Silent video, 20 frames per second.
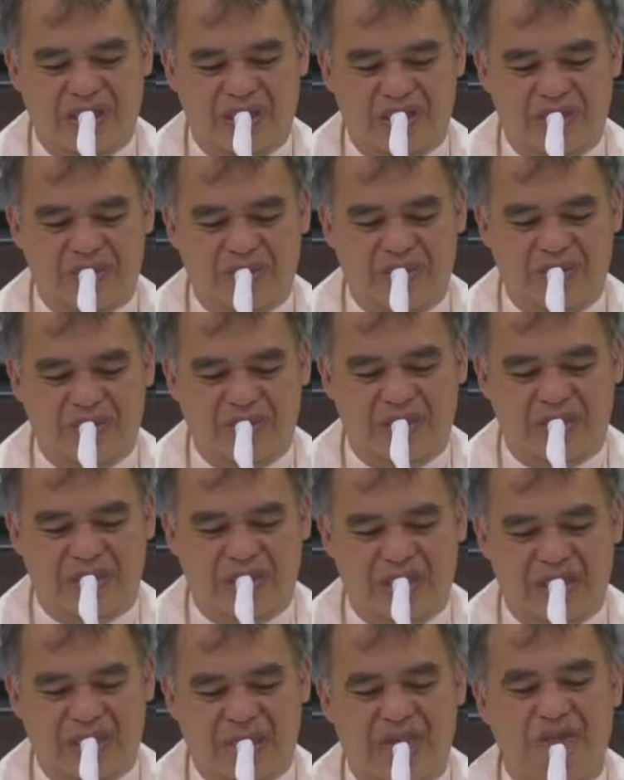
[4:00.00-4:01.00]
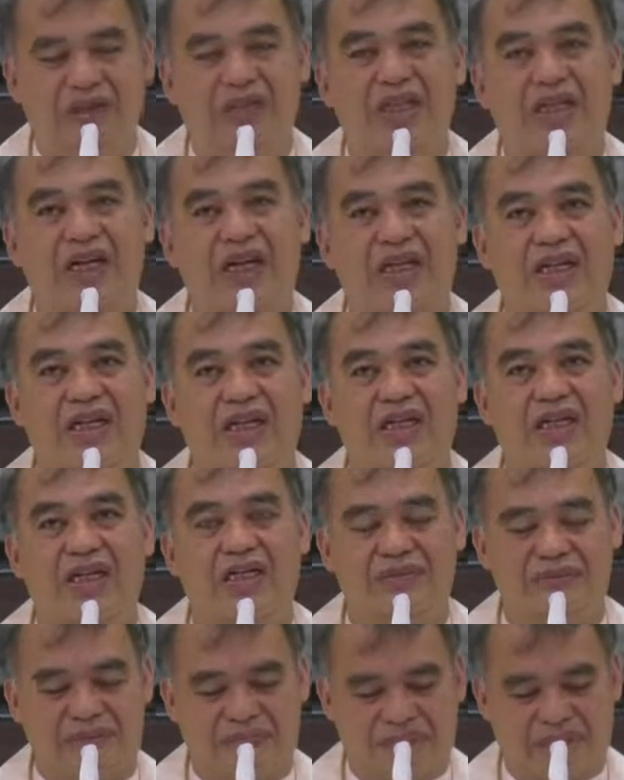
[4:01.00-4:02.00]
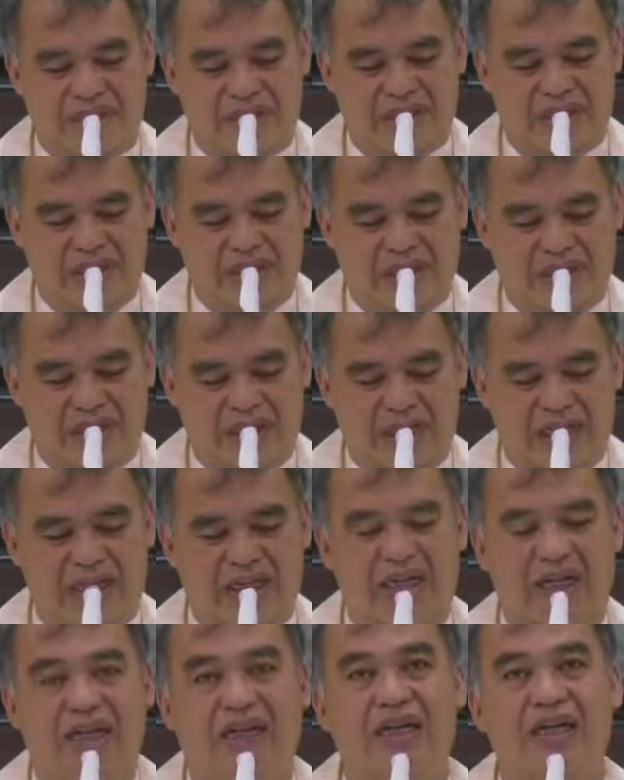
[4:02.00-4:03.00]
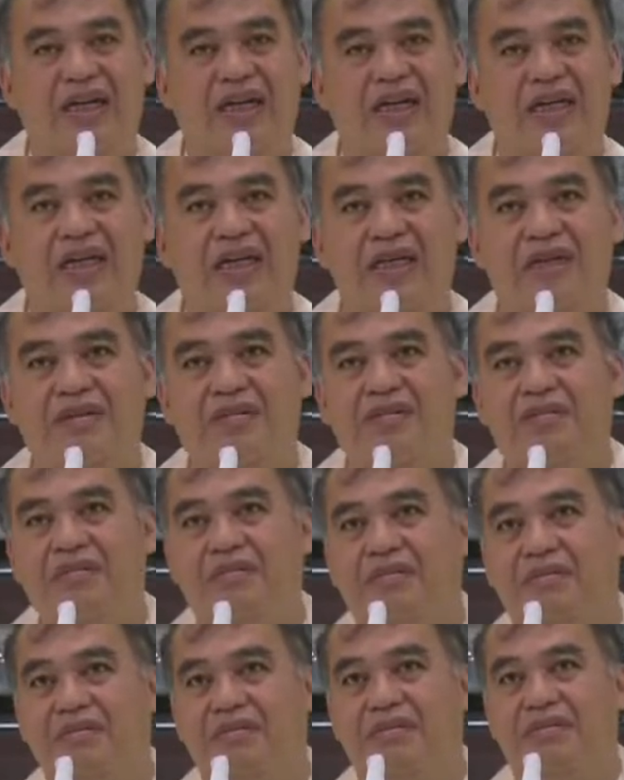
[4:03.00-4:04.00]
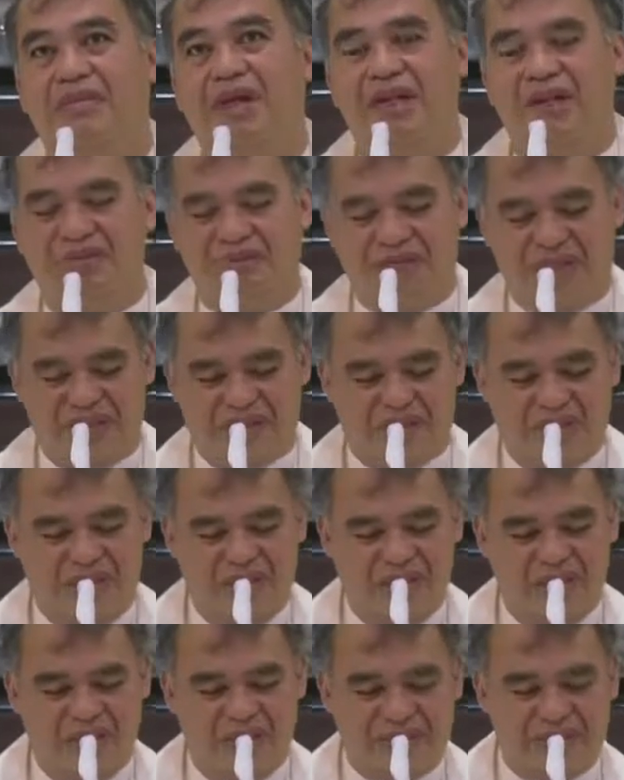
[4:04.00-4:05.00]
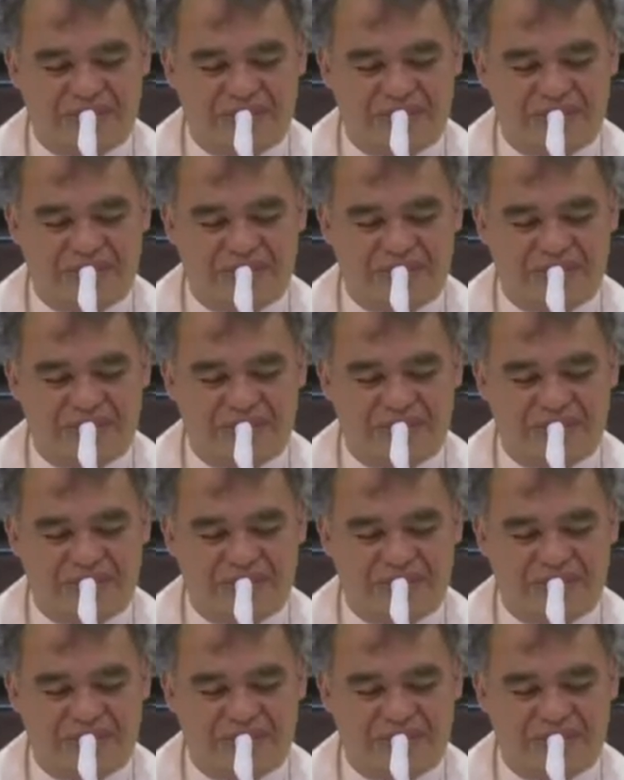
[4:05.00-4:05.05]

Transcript: his people and solidarity are clearly manifested.